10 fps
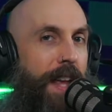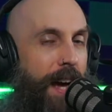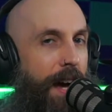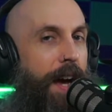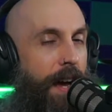
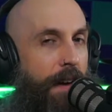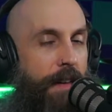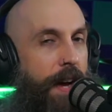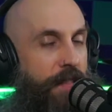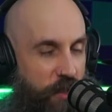I
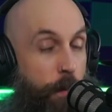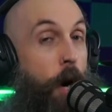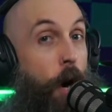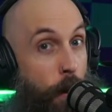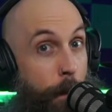have some
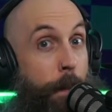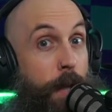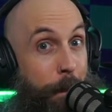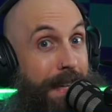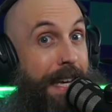
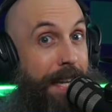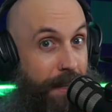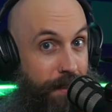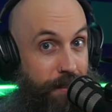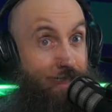humble
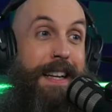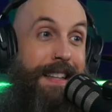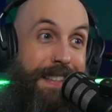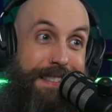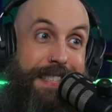beginnings.
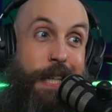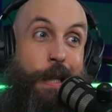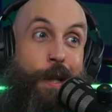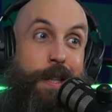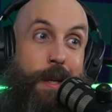Let's take a
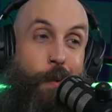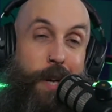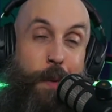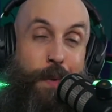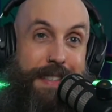look at
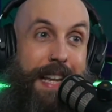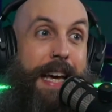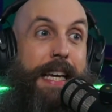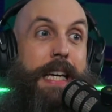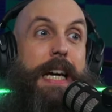what it was
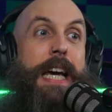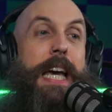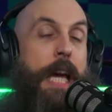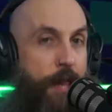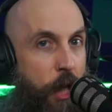like
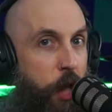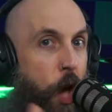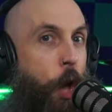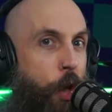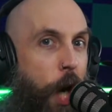in the
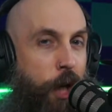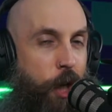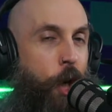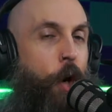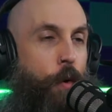long, long
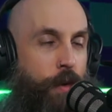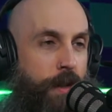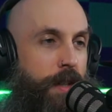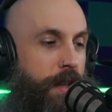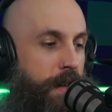ago.
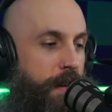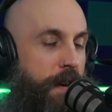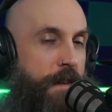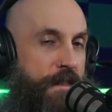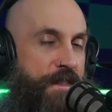
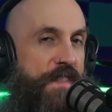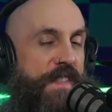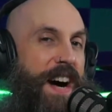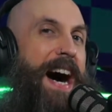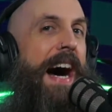
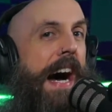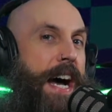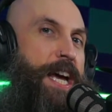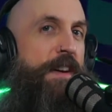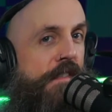
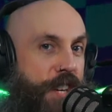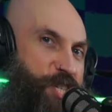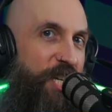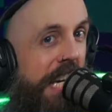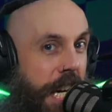5
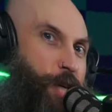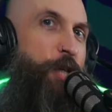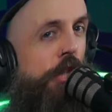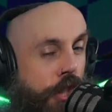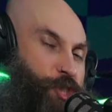
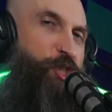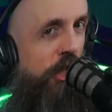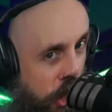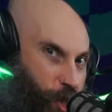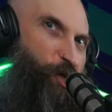years
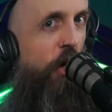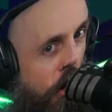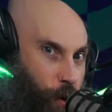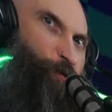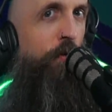
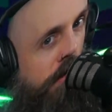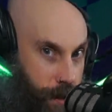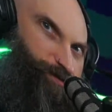ago.